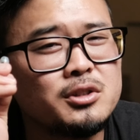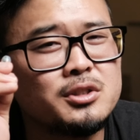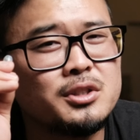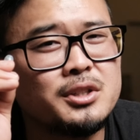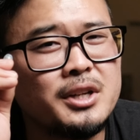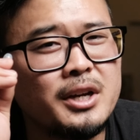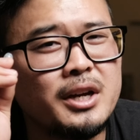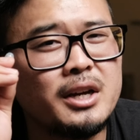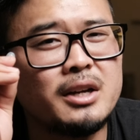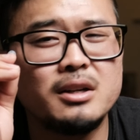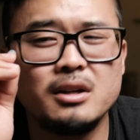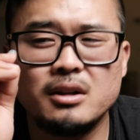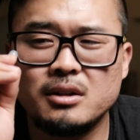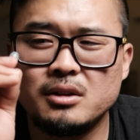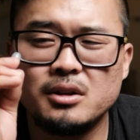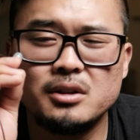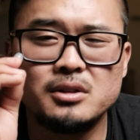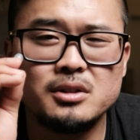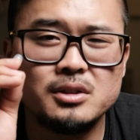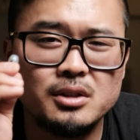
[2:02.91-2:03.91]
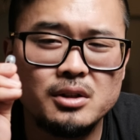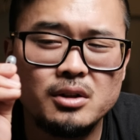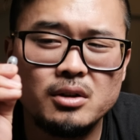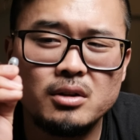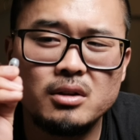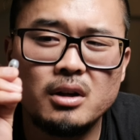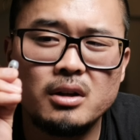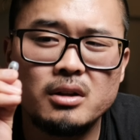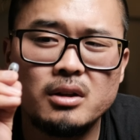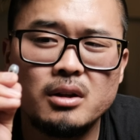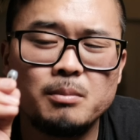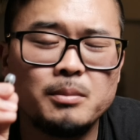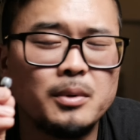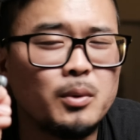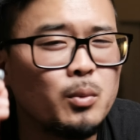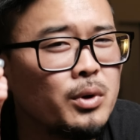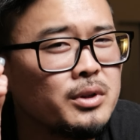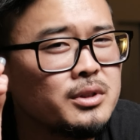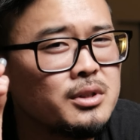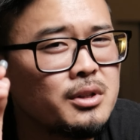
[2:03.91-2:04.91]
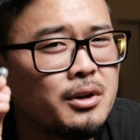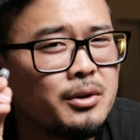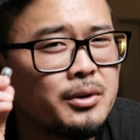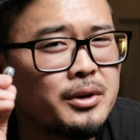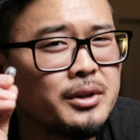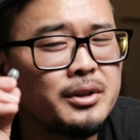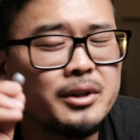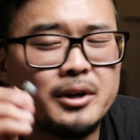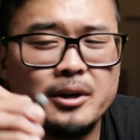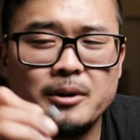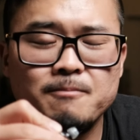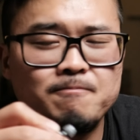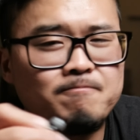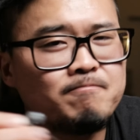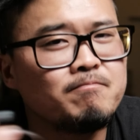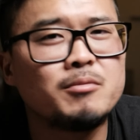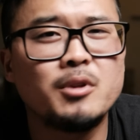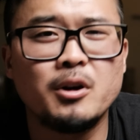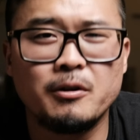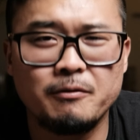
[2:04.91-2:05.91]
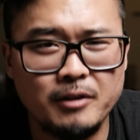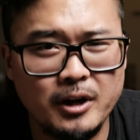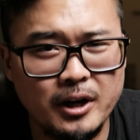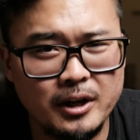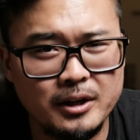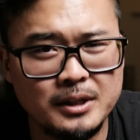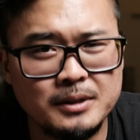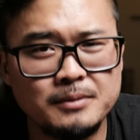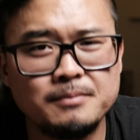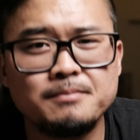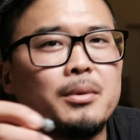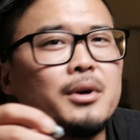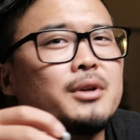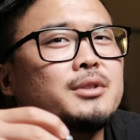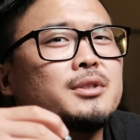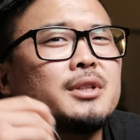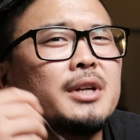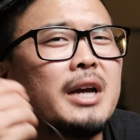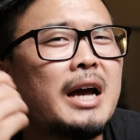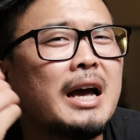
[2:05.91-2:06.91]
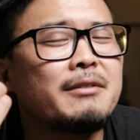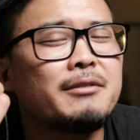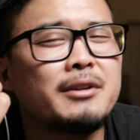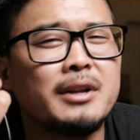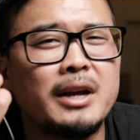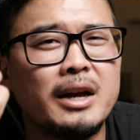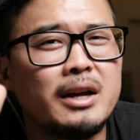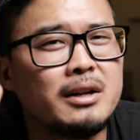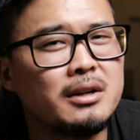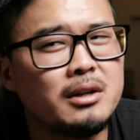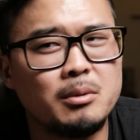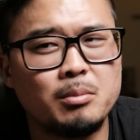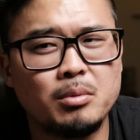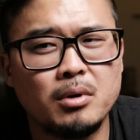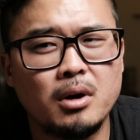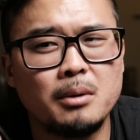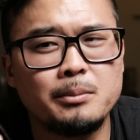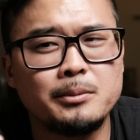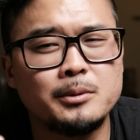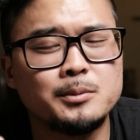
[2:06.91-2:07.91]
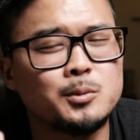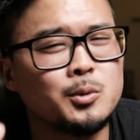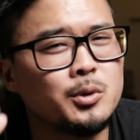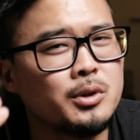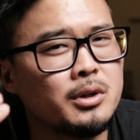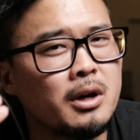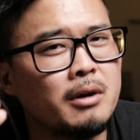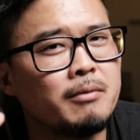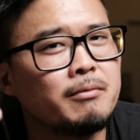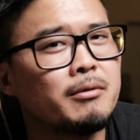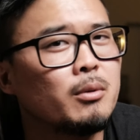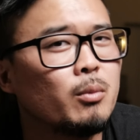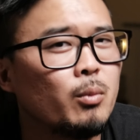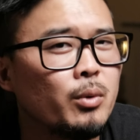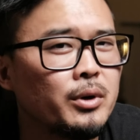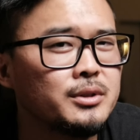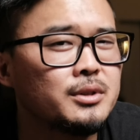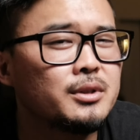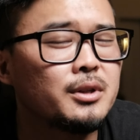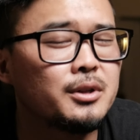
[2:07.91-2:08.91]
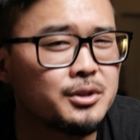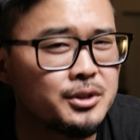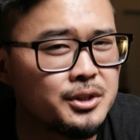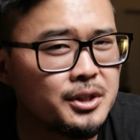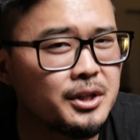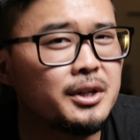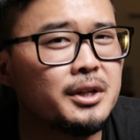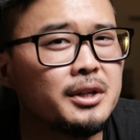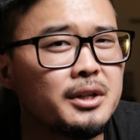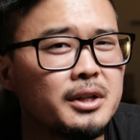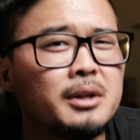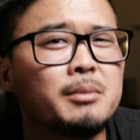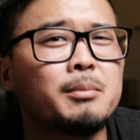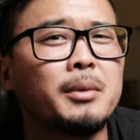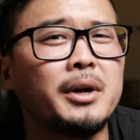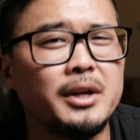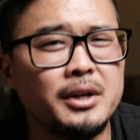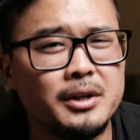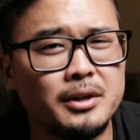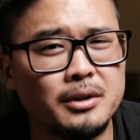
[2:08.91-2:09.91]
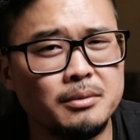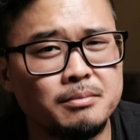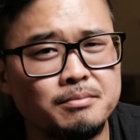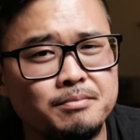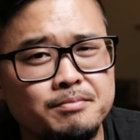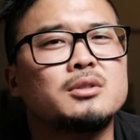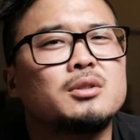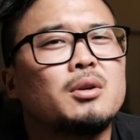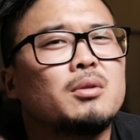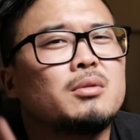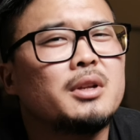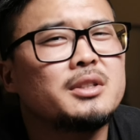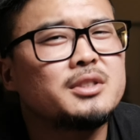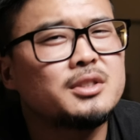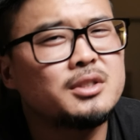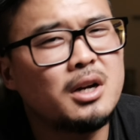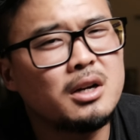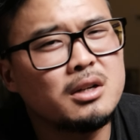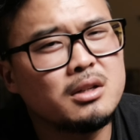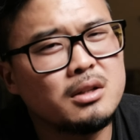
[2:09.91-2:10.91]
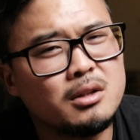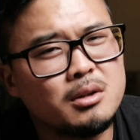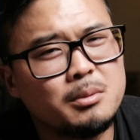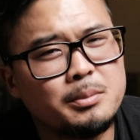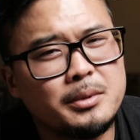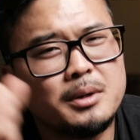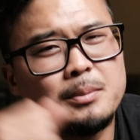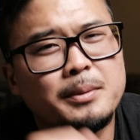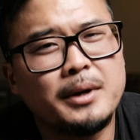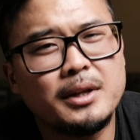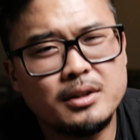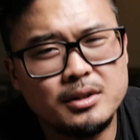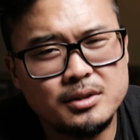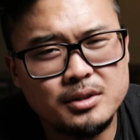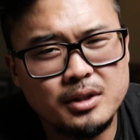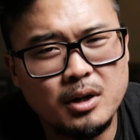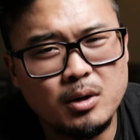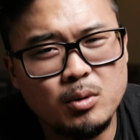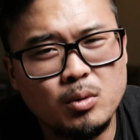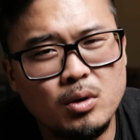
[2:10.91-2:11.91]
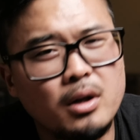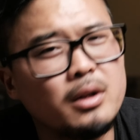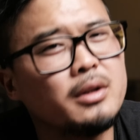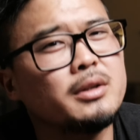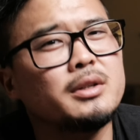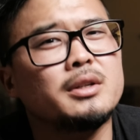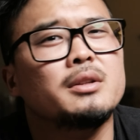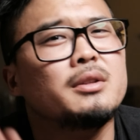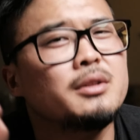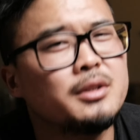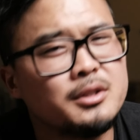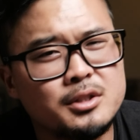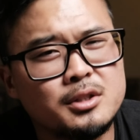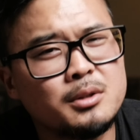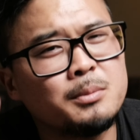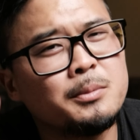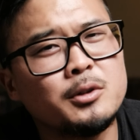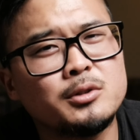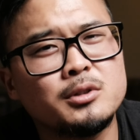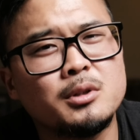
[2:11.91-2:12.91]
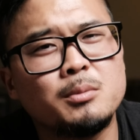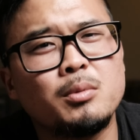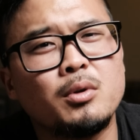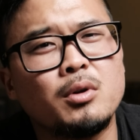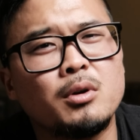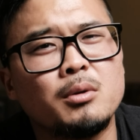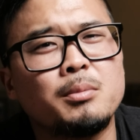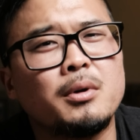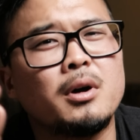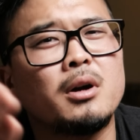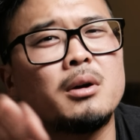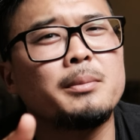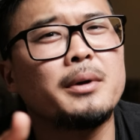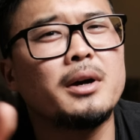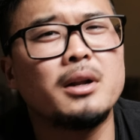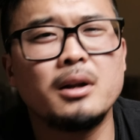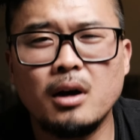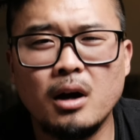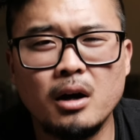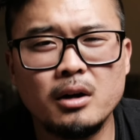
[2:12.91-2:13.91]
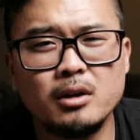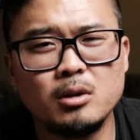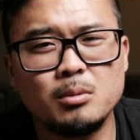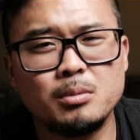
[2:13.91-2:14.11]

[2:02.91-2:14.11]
to get a good seal on them, but once they're in there, they're fine. Personally, I haven't had any problems with comfort once they're seated in my ear. So let's talk a little bit about the sound quality. This is the most important part about audio